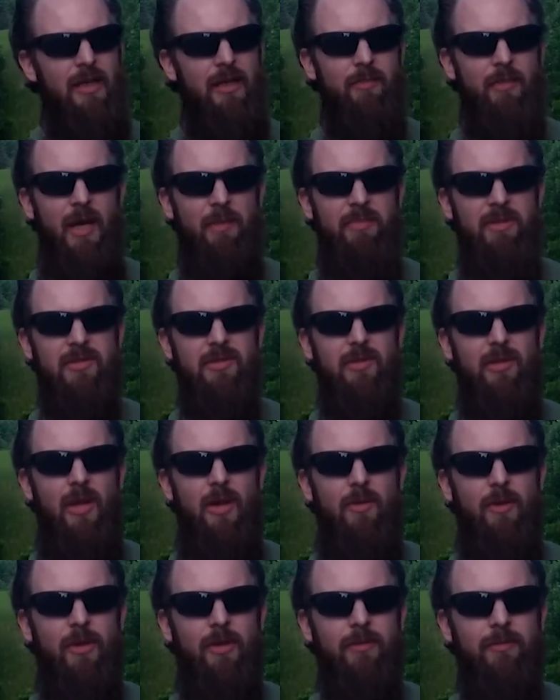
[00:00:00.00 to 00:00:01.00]
it might be
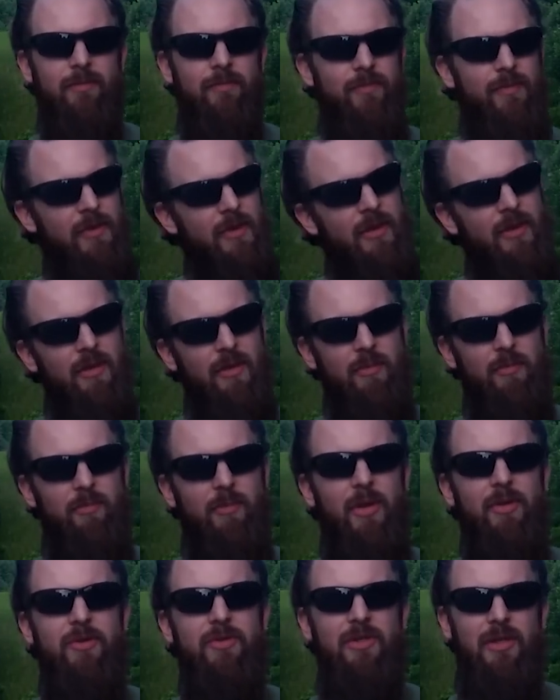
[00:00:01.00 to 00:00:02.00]
slower,
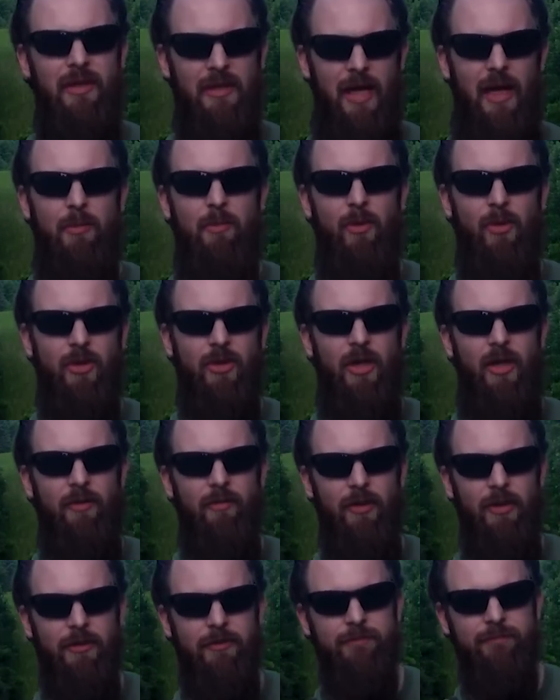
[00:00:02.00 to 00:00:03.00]
but there's a lot more
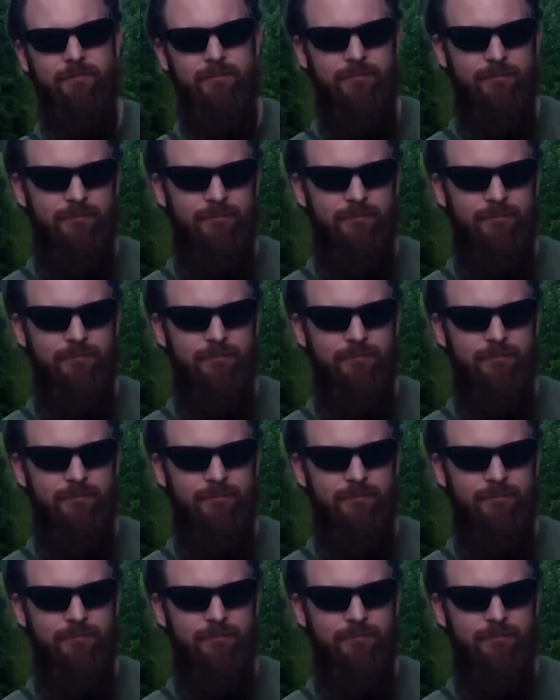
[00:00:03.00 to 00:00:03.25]
cover.